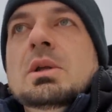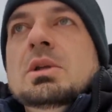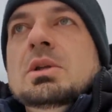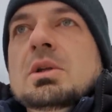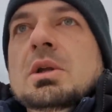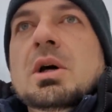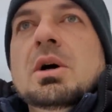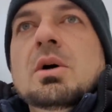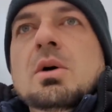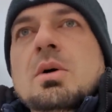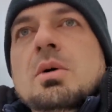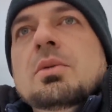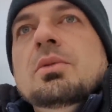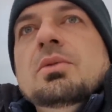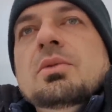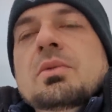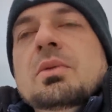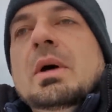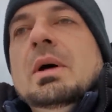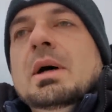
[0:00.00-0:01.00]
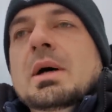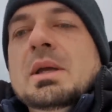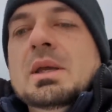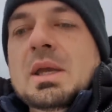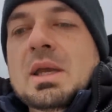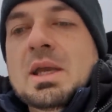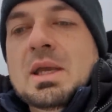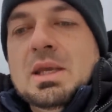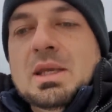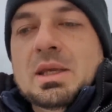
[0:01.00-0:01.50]
you know, uh,
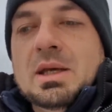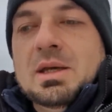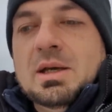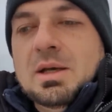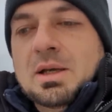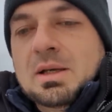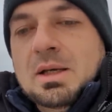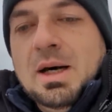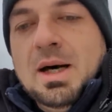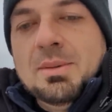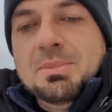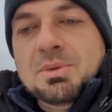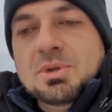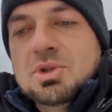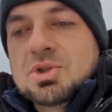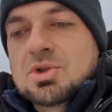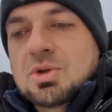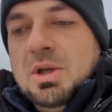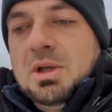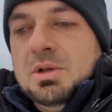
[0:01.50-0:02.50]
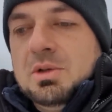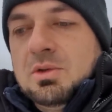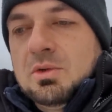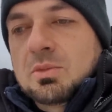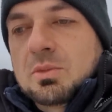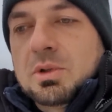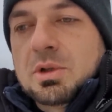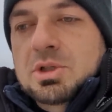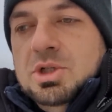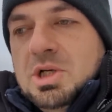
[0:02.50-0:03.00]
a, accomplished trainer's
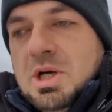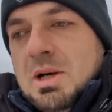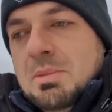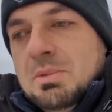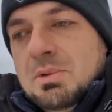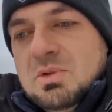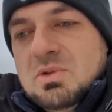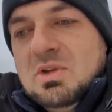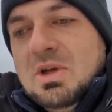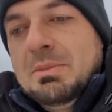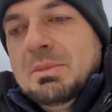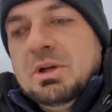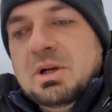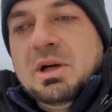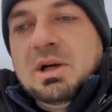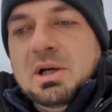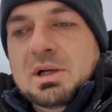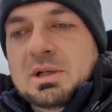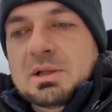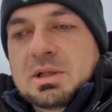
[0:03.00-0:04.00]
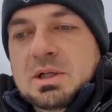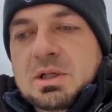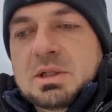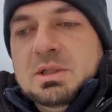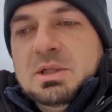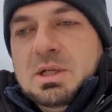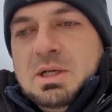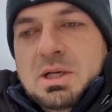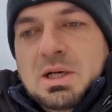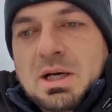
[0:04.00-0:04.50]
workshop or seminar and
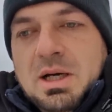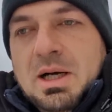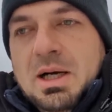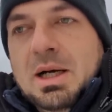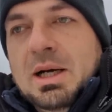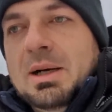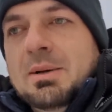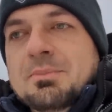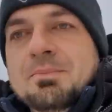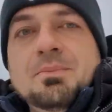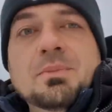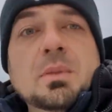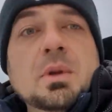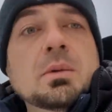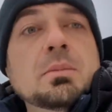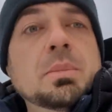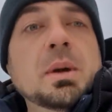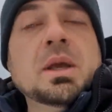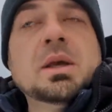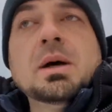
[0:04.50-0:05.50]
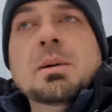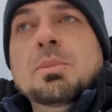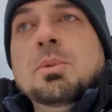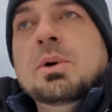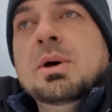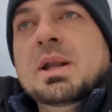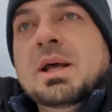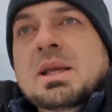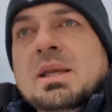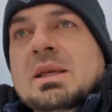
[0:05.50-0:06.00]
um, pick up
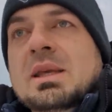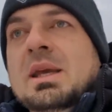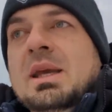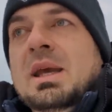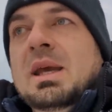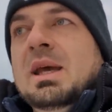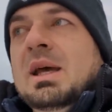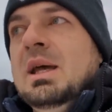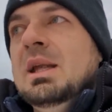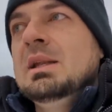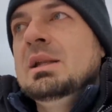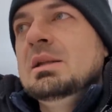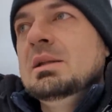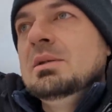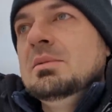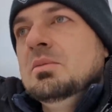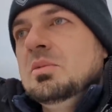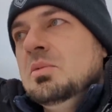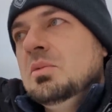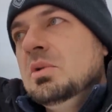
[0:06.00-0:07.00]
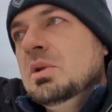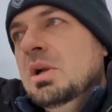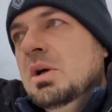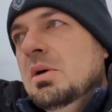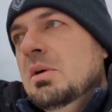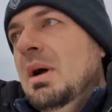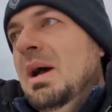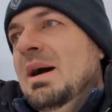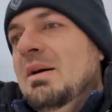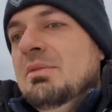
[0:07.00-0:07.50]
what I can and, you
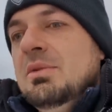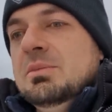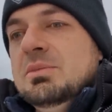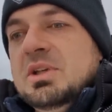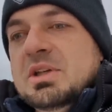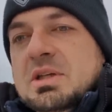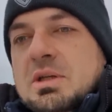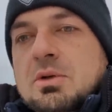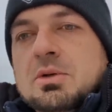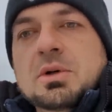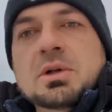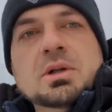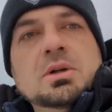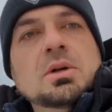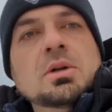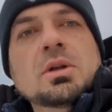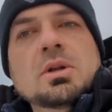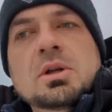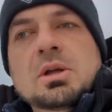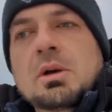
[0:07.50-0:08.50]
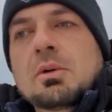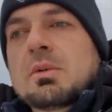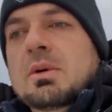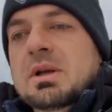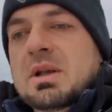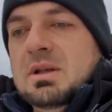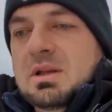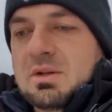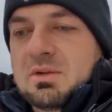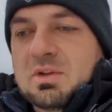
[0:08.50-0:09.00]
know, have them take a critical look at
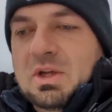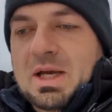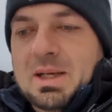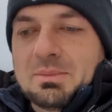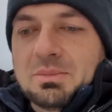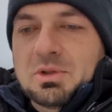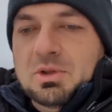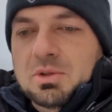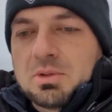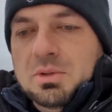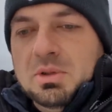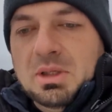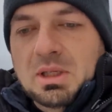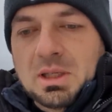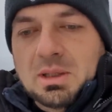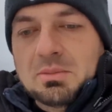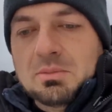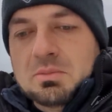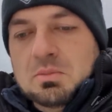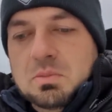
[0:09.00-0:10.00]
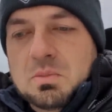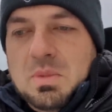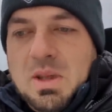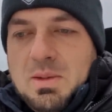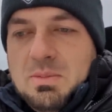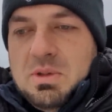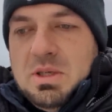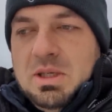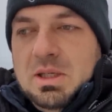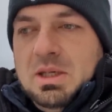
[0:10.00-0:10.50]
what it is I'm doing and
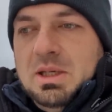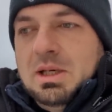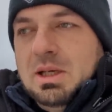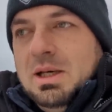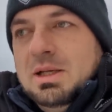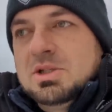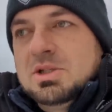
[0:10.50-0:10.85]
maybe uh,